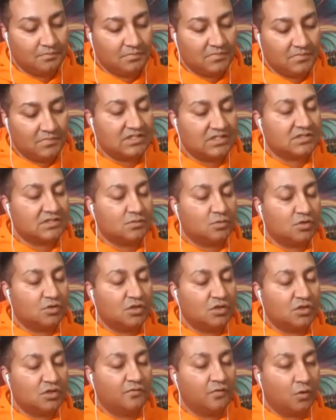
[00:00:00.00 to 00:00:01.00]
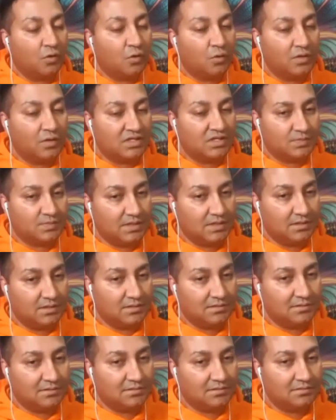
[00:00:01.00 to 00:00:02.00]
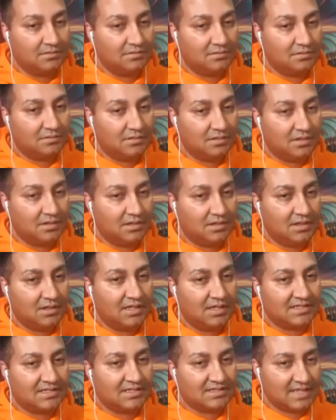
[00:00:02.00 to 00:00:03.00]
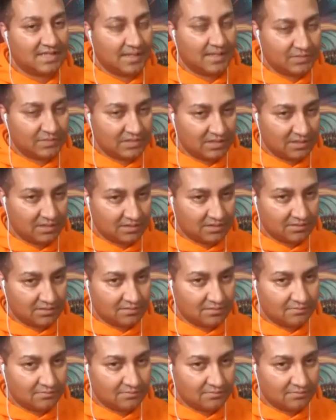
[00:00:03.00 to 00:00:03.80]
This is who you've always been. Accept it.